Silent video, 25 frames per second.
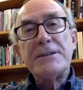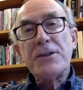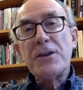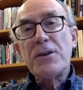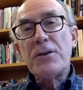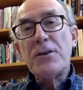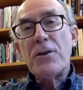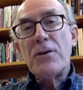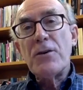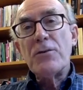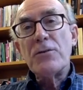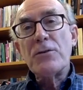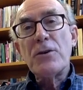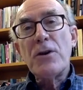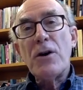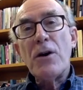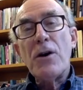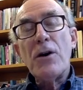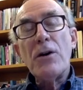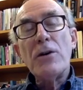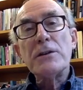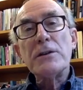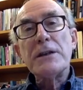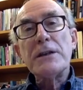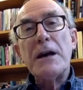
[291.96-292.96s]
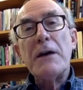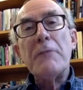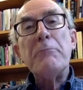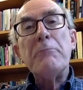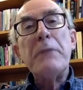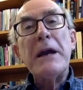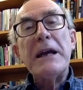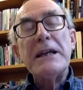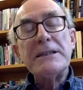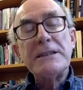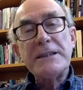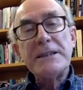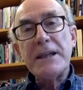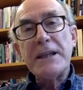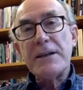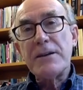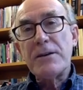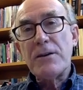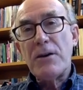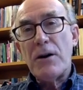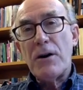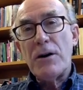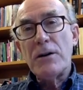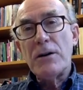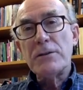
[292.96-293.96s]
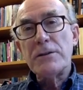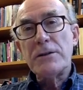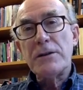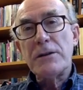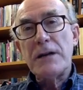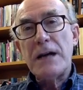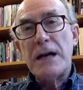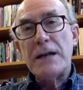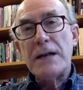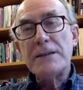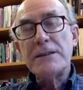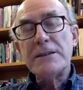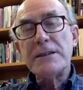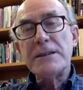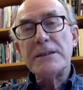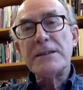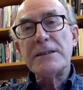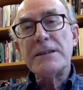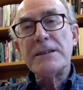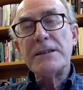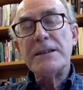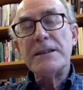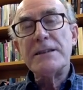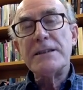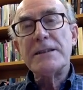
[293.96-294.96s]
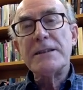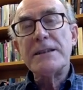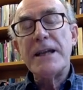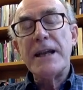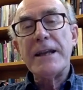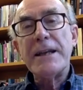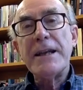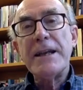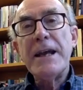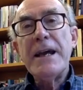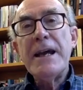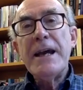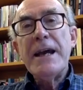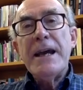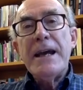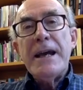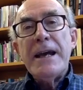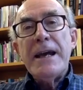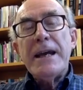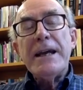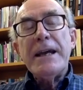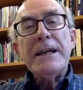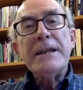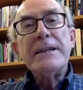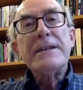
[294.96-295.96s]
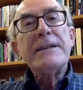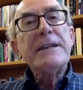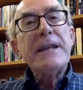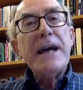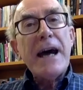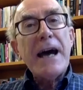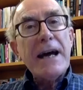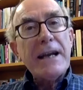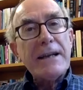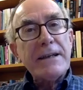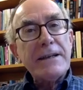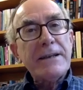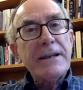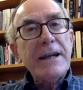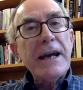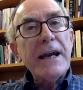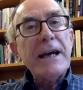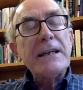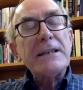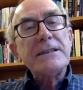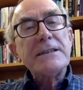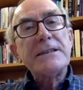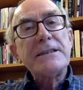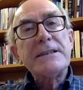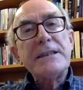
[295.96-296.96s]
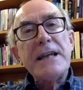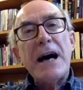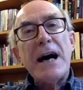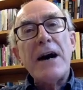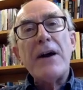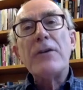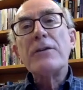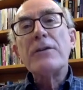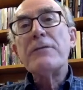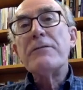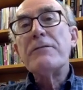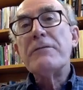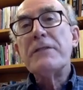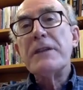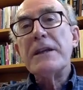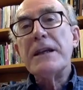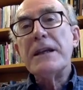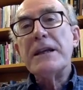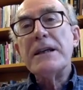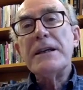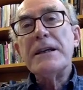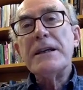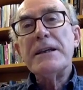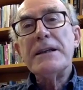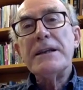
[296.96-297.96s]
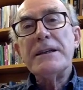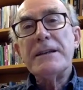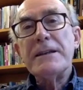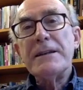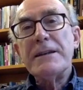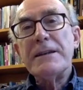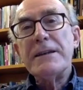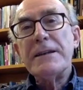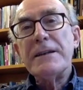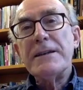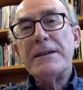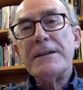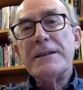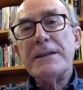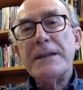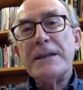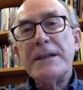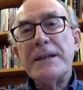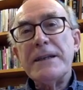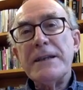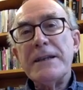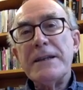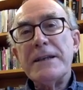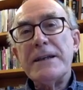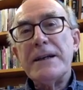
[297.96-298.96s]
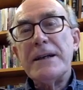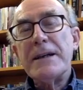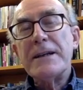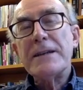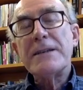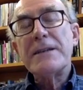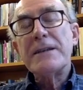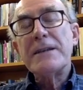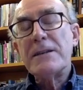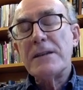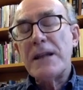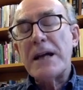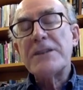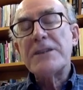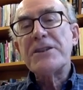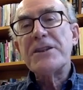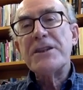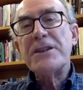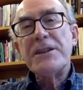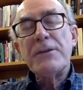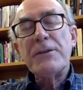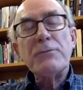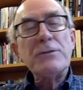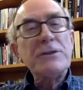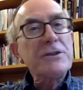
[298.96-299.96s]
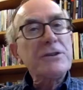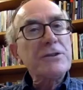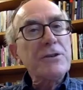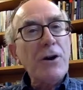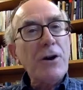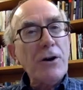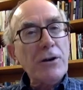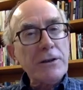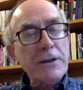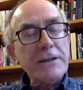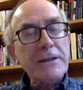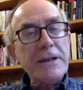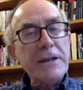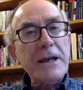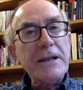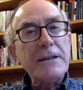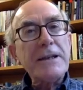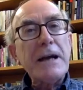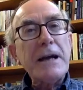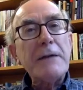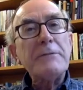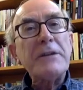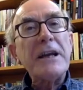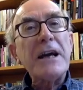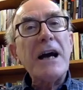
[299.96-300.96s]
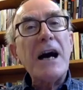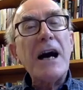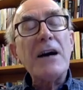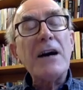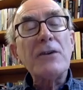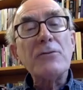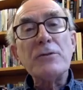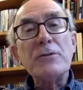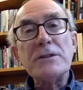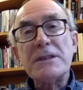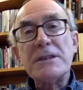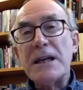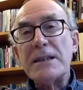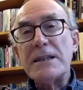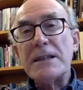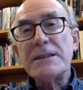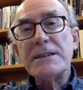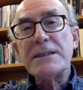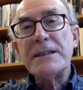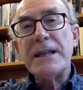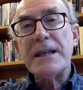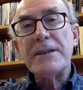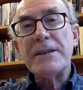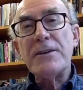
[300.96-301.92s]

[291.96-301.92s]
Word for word: ago called A Basic Call to Consciousness. And in that text, out of the, uh, the uh, collection that was called at that time the Akwesasne